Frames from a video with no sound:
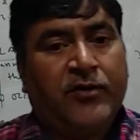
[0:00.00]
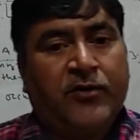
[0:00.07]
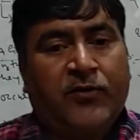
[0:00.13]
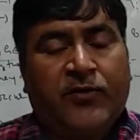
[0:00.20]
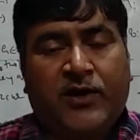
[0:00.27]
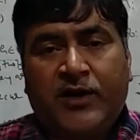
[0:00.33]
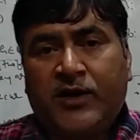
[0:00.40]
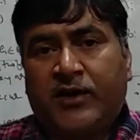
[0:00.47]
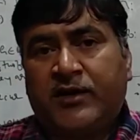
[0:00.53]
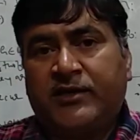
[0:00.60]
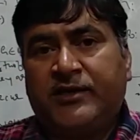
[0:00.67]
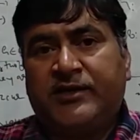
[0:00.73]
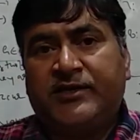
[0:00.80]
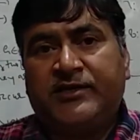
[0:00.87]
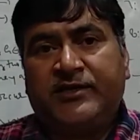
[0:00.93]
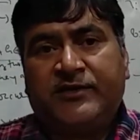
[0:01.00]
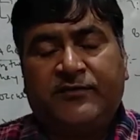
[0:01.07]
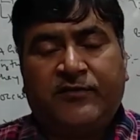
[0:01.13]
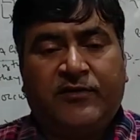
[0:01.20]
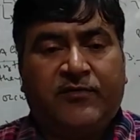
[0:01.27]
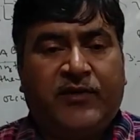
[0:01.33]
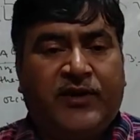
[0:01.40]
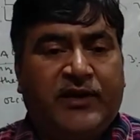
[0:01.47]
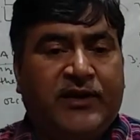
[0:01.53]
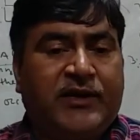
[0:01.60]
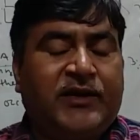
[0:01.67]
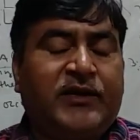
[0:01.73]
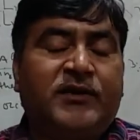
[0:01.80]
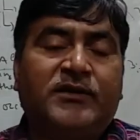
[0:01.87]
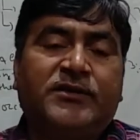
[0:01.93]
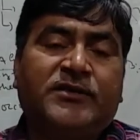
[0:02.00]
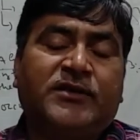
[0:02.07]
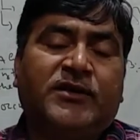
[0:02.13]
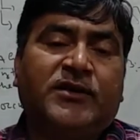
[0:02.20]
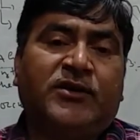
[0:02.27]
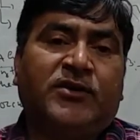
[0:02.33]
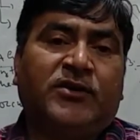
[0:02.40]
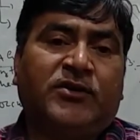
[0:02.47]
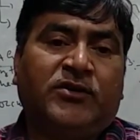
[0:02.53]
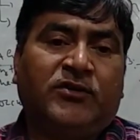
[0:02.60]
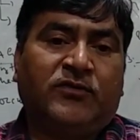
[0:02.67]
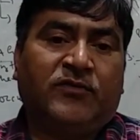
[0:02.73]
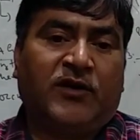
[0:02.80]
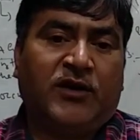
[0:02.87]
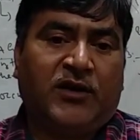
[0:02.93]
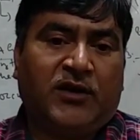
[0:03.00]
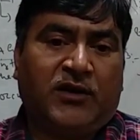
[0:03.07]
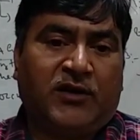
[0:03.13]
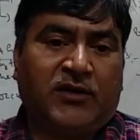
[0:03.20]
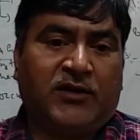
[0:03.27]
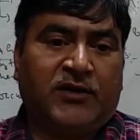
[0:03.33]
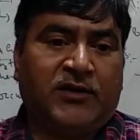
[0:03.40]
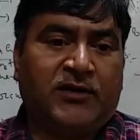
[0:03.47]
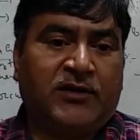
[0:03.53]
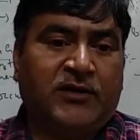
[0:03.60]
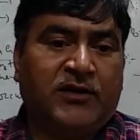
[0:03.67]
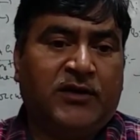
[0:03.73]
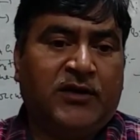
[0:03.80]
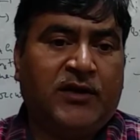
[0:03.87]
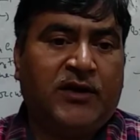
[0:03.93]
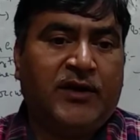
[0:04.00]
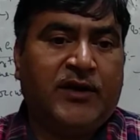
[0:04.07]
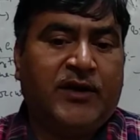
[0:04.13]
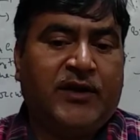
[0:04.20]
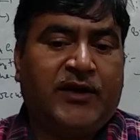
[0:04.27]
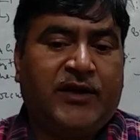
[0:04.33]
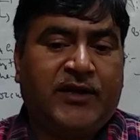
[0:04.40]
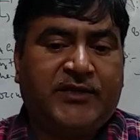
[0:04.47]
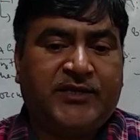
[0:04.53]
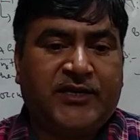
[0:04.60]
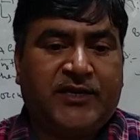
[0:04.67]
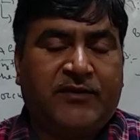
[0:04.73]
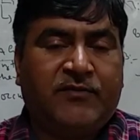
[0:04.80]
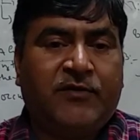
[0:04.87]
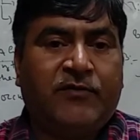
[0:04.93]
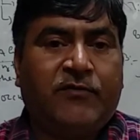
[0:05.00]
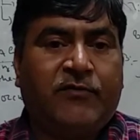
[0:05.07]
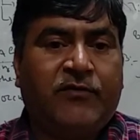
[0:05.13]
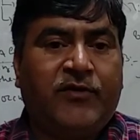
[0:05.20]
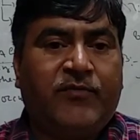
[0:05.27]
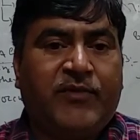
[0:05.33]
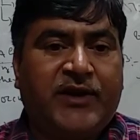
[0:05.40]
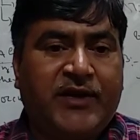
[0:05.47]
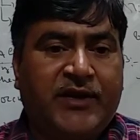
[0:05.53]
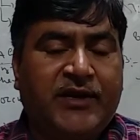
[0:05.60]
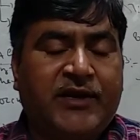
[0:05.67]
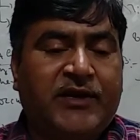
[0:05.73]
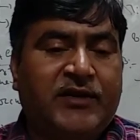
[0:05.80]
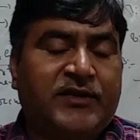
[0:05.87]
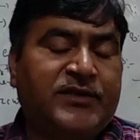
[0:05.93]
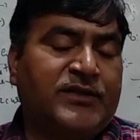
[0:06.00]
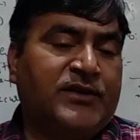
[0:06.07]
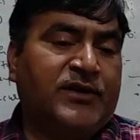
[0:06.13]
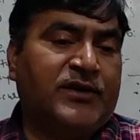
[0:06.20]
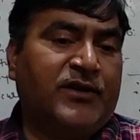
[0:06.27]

What are the reserve food materials? What are the reserve food materials